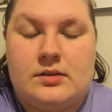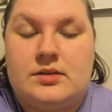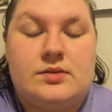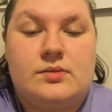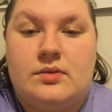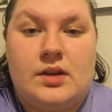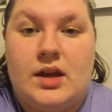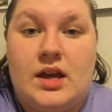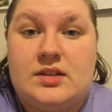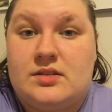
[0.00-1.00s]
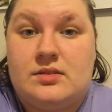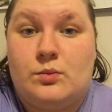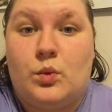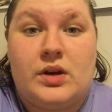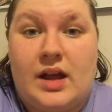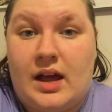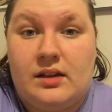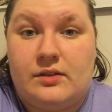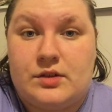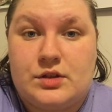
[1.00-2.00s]
It's one
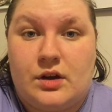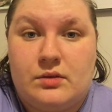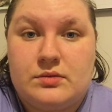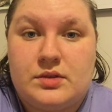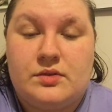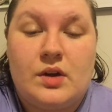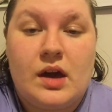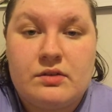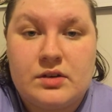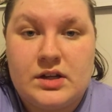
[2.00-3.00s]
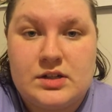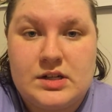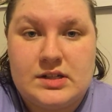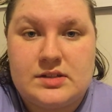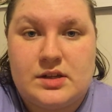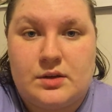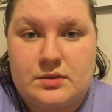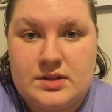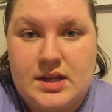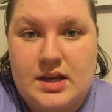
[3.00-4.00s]
hell of a show. So if you ever get a chance to go
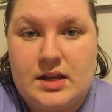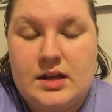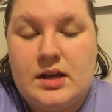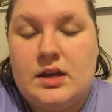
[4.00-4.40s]
see it,